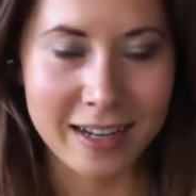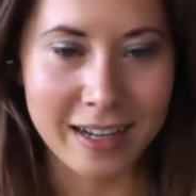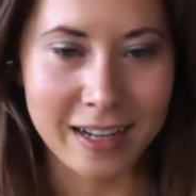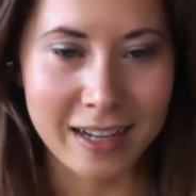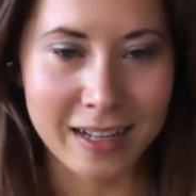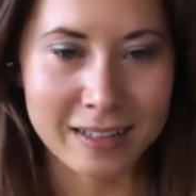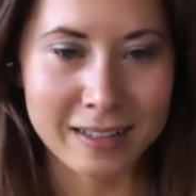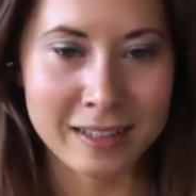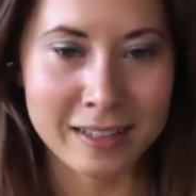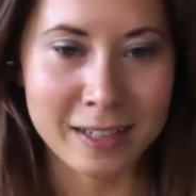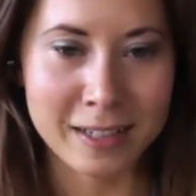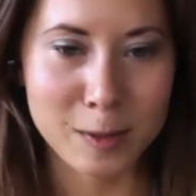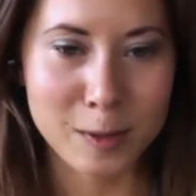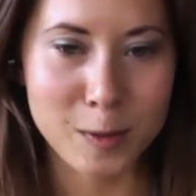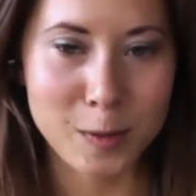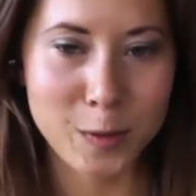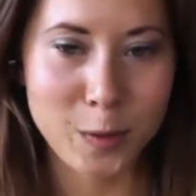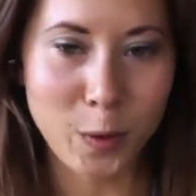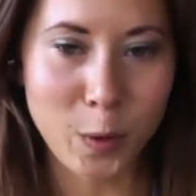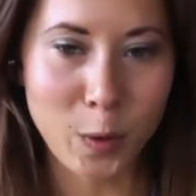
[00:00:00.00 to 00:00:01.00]
A little
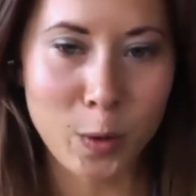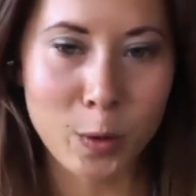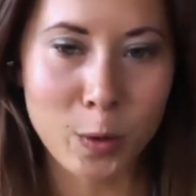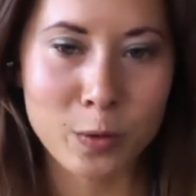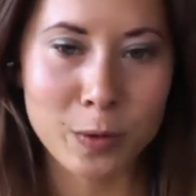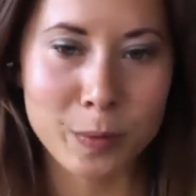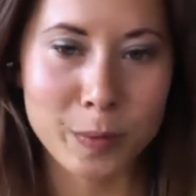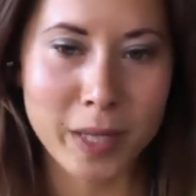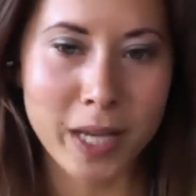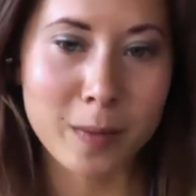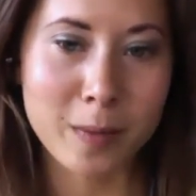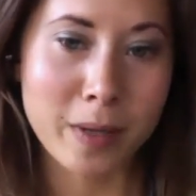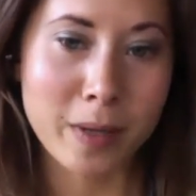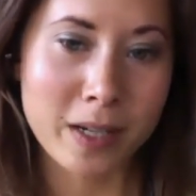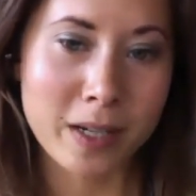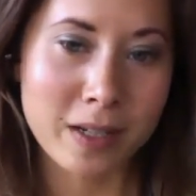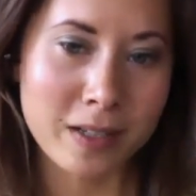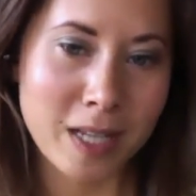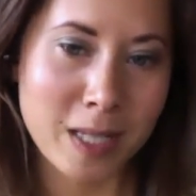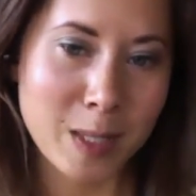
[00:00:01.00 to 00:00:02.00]
soul replied,
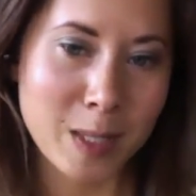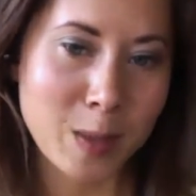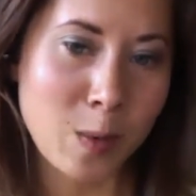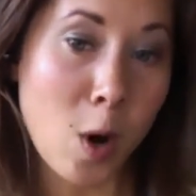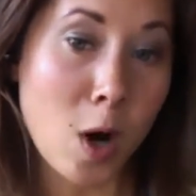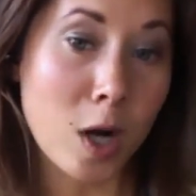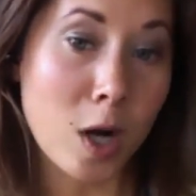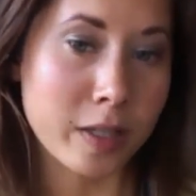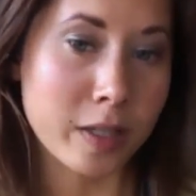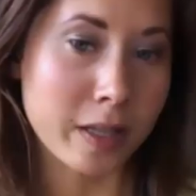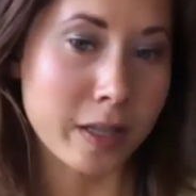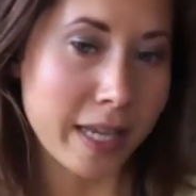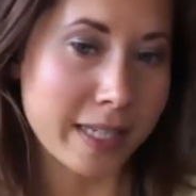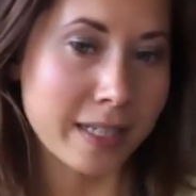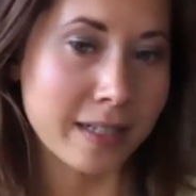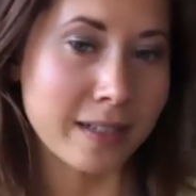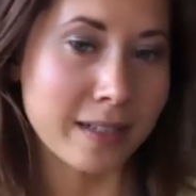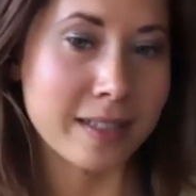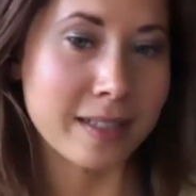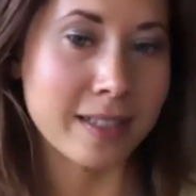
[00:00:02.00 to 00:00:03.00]
butternut squash, lentils,